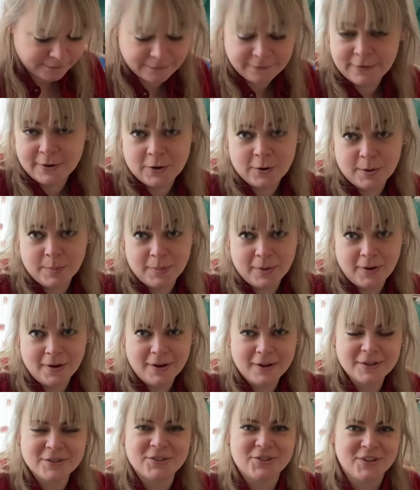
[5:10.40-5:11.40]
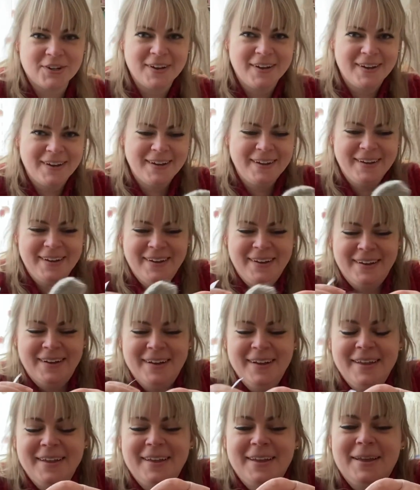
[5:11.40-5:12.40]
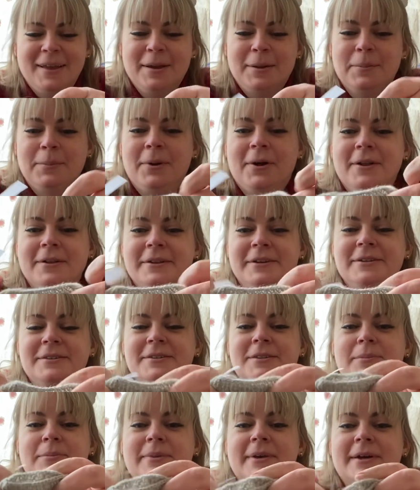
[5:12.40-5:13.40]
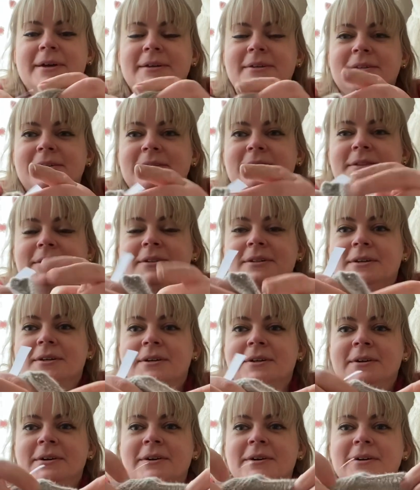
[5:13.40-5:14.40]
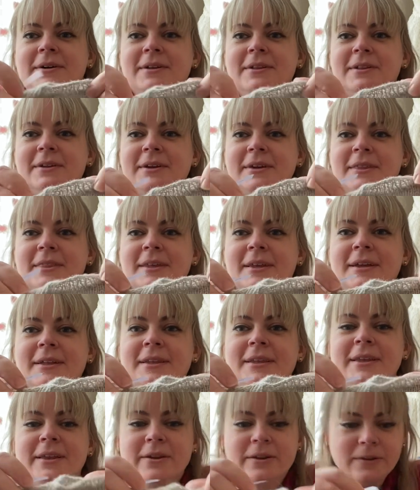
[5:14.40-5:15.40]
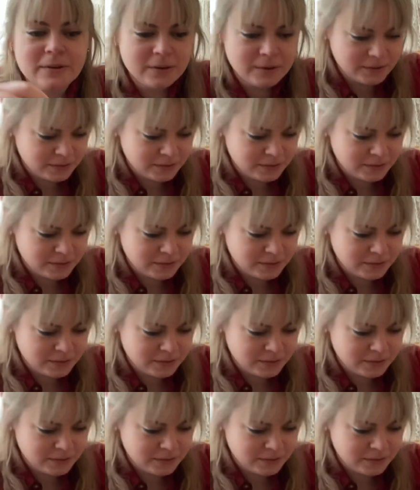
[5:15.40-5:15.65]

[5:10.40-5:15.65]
Very posh. Paula's the best. Oh, look at that little